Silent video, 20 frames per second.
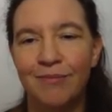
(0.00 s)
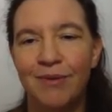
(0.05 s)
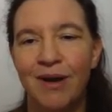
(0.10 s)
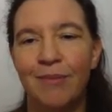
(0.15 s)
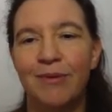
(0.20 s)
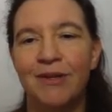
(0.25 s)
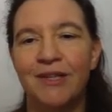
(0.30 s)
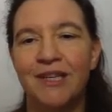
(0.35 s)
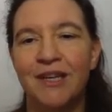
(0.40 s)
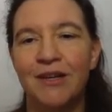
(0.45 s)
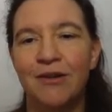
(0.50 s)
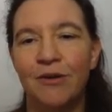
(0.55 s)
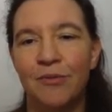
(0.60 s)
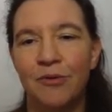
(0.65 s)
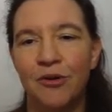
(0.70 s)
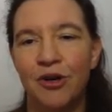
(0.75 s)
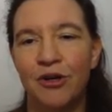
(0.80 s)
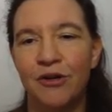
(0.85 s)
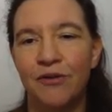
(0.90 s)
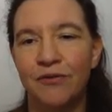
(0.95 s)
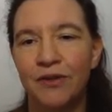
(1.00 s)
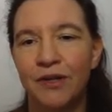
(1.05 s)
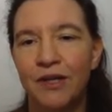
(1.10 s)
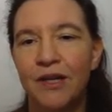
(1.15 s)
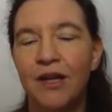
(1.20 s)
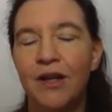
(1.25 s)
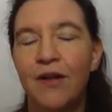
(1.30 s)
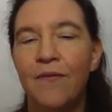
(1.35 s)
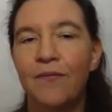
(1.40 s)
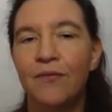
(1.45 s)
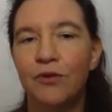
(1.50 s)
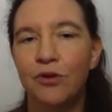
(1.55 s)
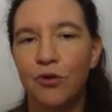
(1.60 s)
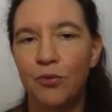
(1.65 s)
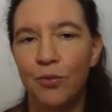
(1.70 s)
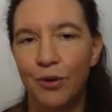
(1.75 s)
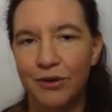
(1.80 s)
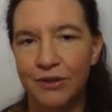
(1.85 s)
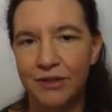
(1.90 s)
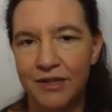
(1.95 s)
public key cryptography
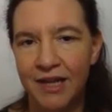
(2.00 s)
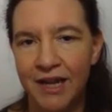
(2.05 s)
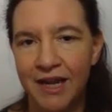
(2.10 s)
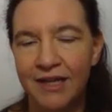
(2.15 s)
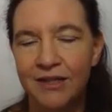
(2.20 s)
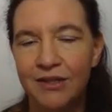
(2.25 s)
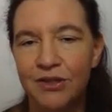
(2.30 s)
towards the end.